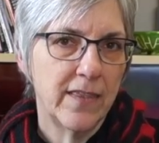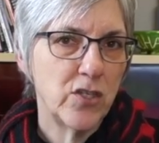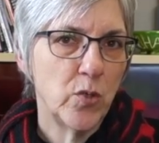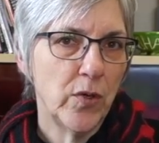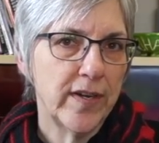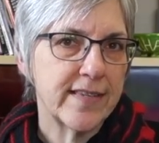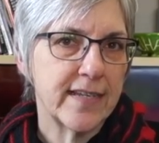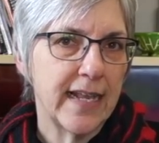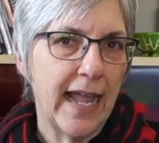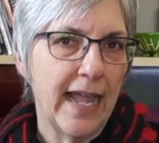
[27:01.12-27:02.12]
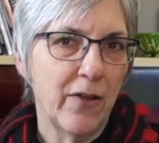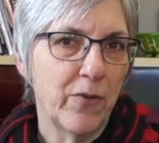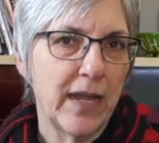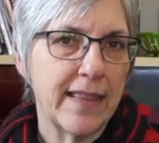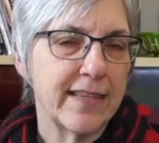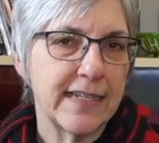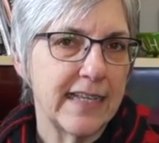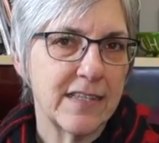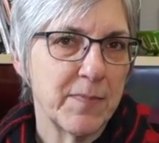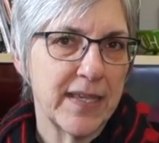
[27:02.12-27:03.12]
tour is today. We got the
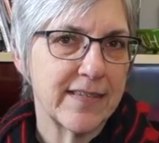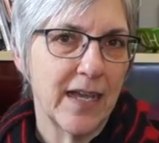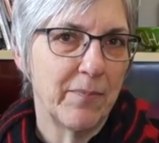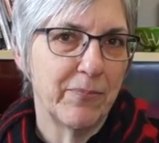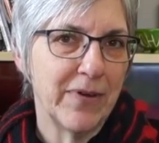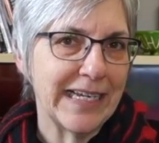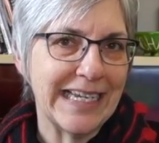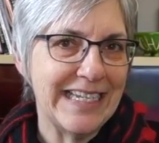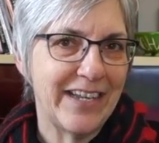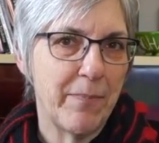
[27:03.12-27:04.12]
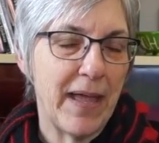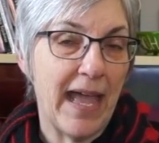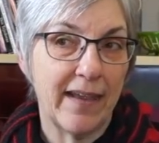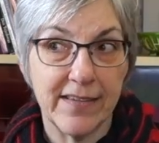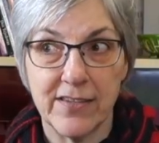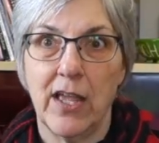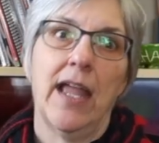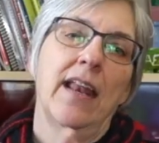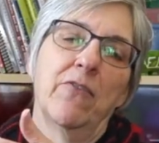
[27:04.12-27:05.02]
dates mixed up. When can you get back?" So I had